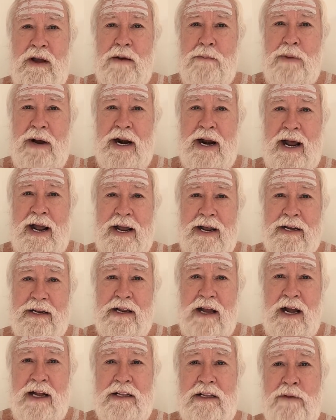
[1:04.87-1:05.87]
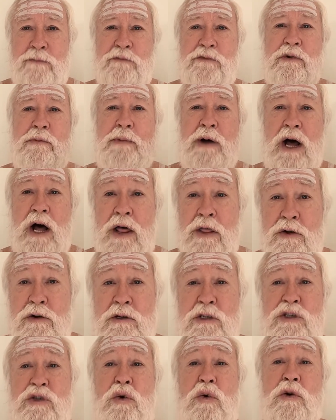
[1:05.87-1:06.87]
but I had got them from other
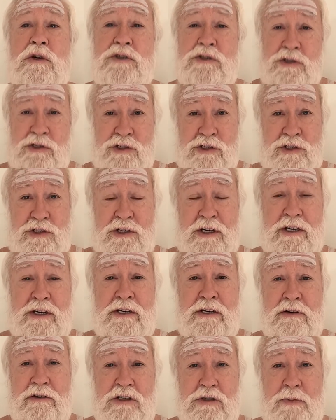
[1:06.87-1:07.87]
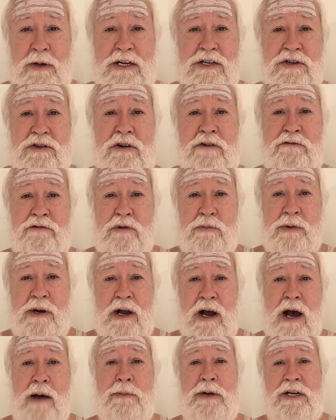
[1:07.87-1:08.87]
sources, and especially from
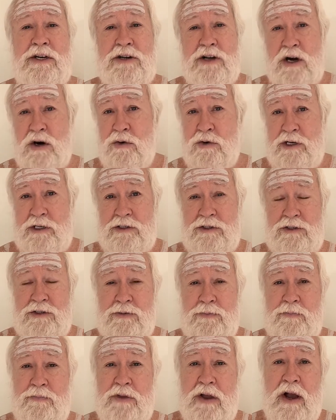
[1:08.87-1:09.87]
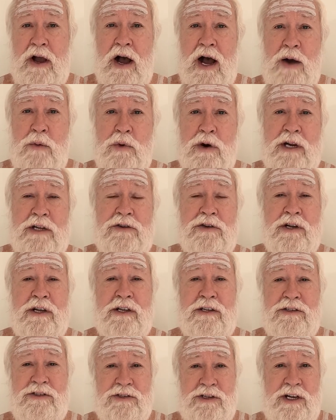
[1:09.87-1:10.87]
commentaries. I wanted to
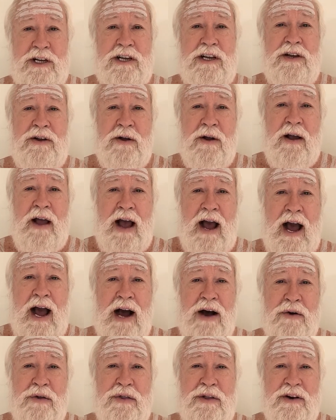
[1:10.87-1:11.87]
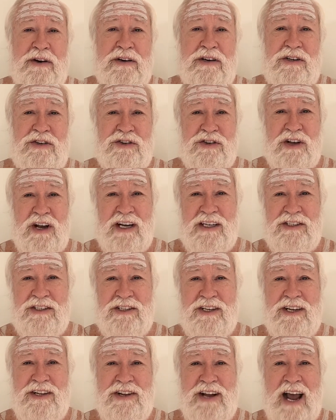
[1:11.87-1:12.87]
see how they're
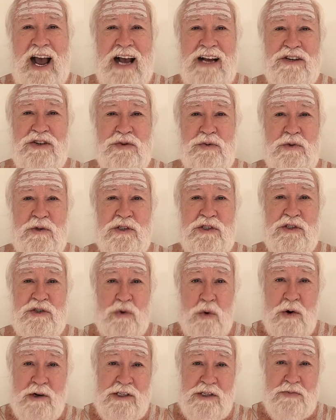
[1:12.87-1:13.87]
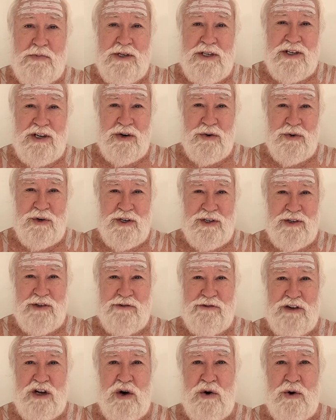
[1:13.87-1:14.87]
discussed in the actual source material
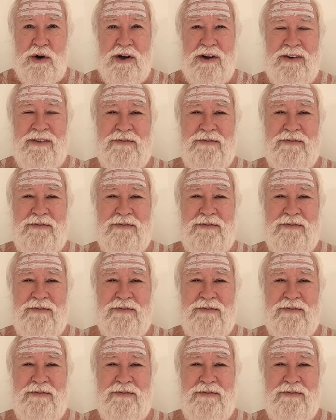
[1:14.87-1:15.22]
of yoga.